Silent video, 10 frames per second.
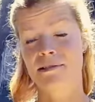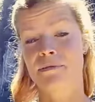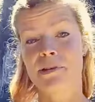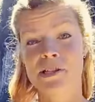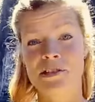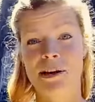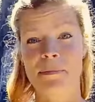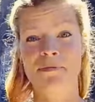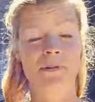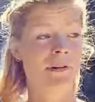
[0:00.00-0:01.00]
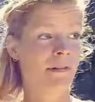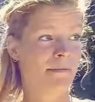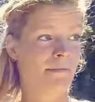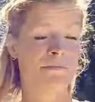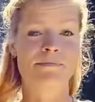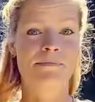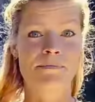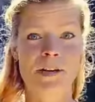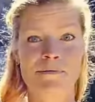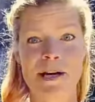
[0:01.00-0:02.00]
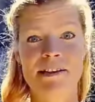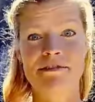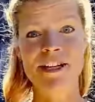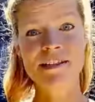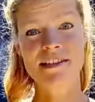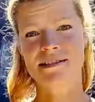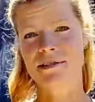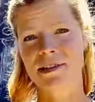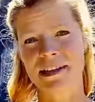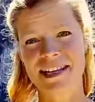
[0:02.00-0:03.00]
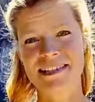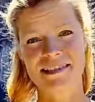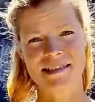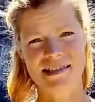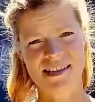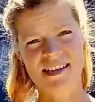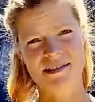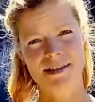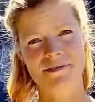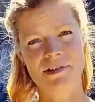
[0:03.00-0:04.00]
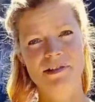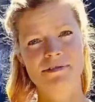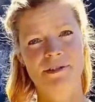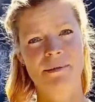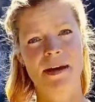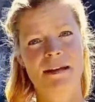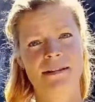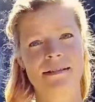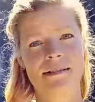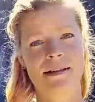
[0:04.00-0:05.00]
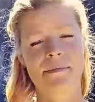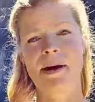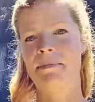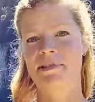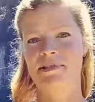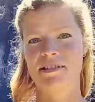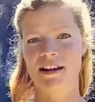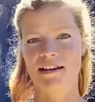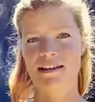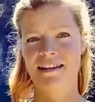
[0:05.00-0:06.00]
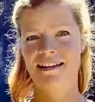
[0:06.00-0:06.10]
or a workshop on one of my adventures and all the lessons and skills I've learned from that. I'm happy to share